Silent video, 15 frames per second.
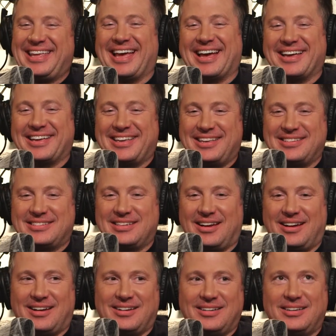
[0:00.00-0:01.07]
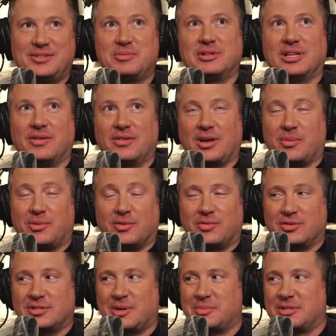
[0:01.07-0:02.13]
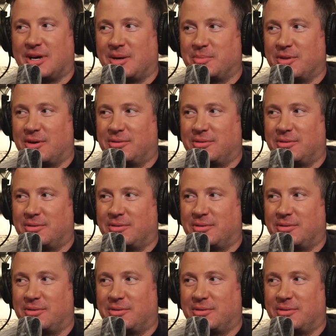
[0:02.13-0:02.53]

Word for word: yeah, he's uh, he's been living up there for some time though.